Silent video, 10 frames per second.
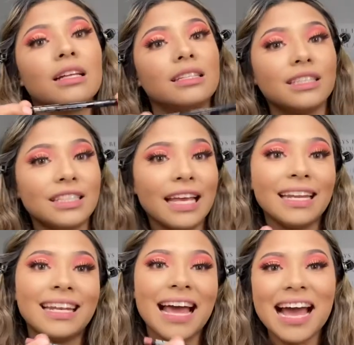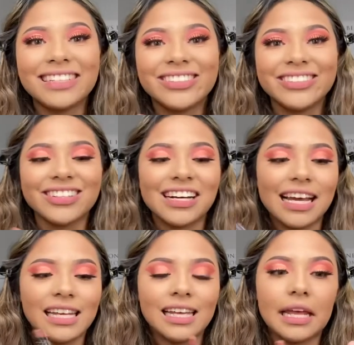The shade natural.
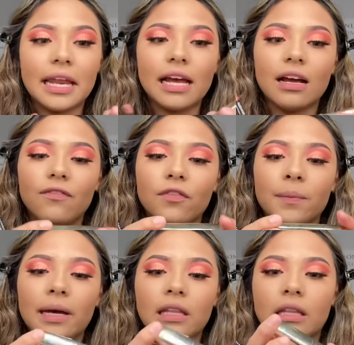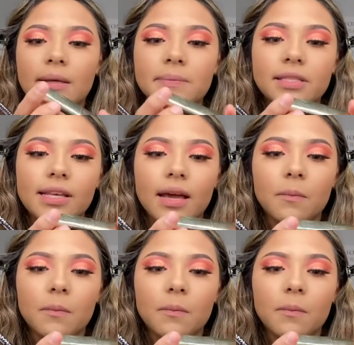And then for my lipstick,